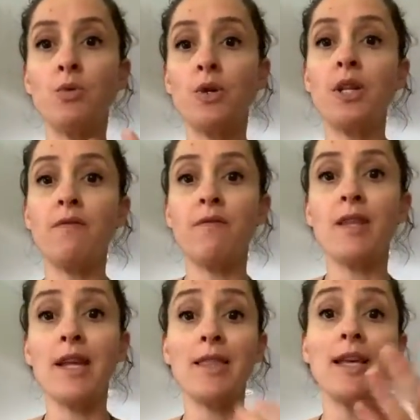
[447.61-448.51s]
you really feel
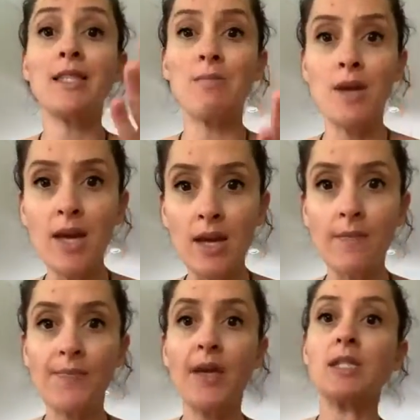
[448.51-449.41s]
like that's
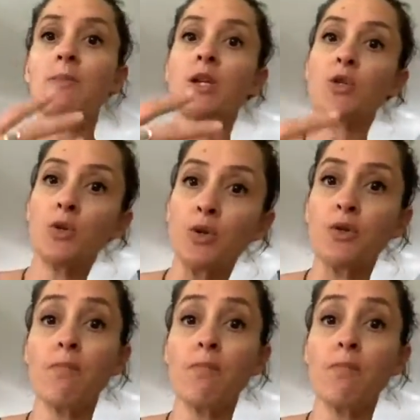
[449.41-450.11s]
me, that's my truth.